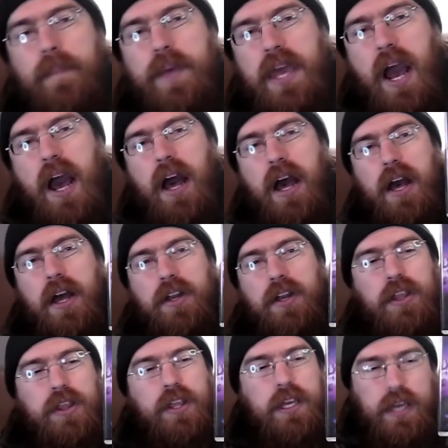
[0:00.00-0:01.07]

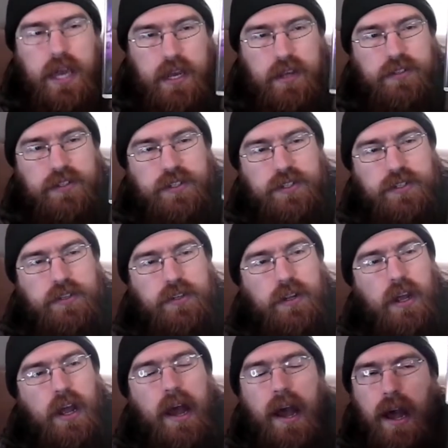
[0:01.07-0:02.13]
Beyond the Gates.
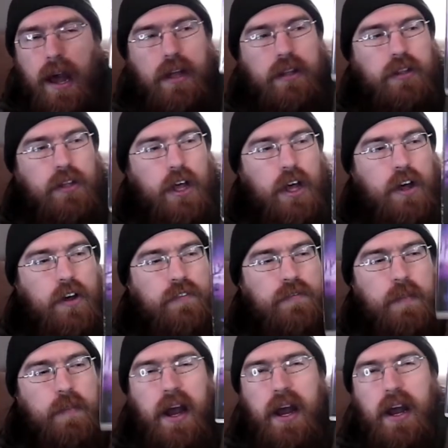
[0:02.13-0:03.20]
I love
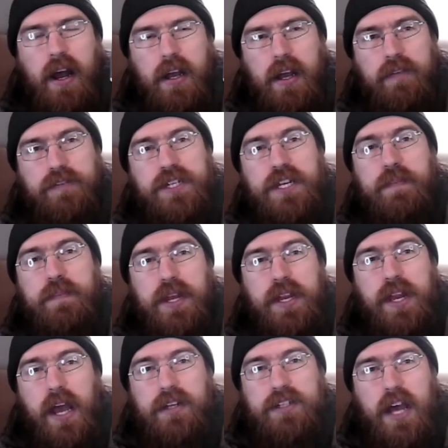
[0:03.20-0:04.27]
my IFC
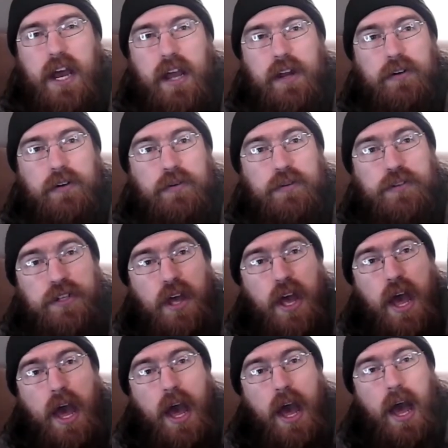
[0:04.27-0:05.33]
Midnight titles.
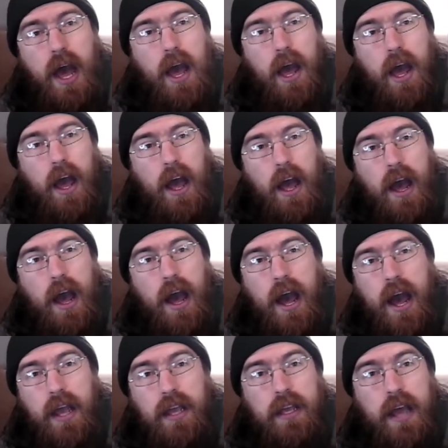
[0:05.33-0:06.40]

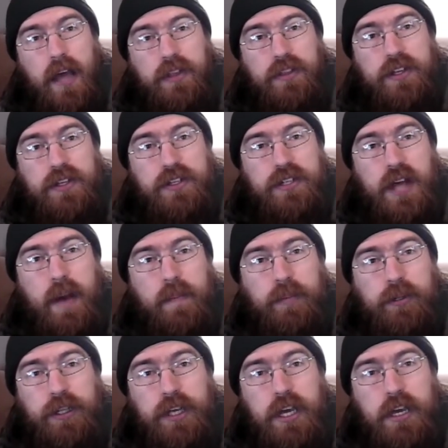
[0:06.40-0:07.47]
I got this, I
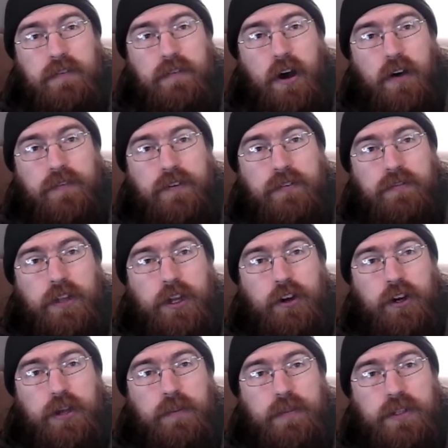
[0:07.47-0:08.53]
believe, off of
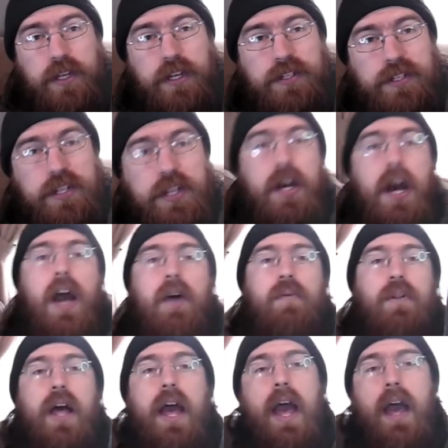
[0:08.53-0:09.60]
Larry and Melissa. I
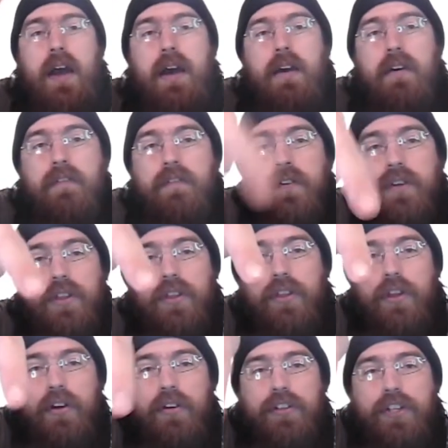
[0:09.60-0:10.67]
will have
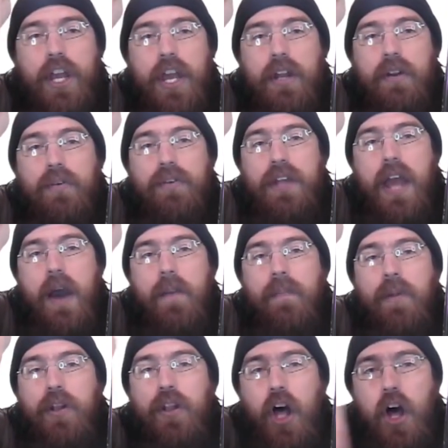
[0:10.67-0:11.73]
their channel down
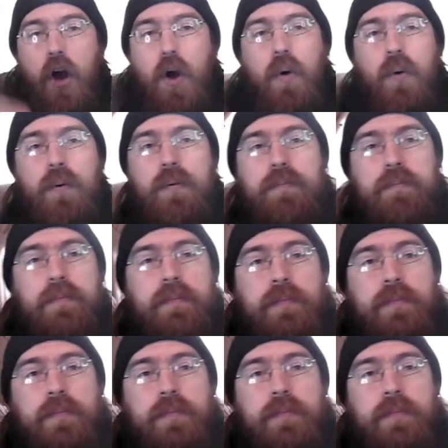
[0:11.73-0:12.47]
below.